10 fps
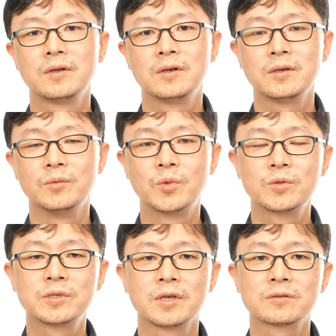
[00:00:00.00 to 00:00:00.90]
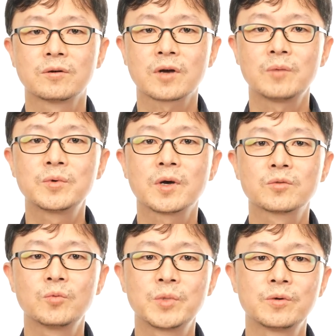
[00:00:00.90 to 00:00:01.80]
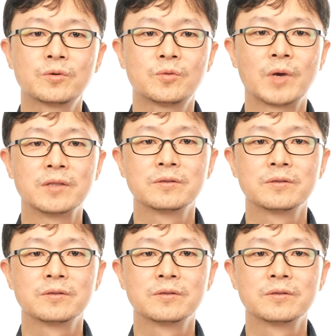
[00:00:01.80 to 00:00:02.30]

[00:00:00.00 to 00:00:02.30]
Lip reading: So it's importing Hive tables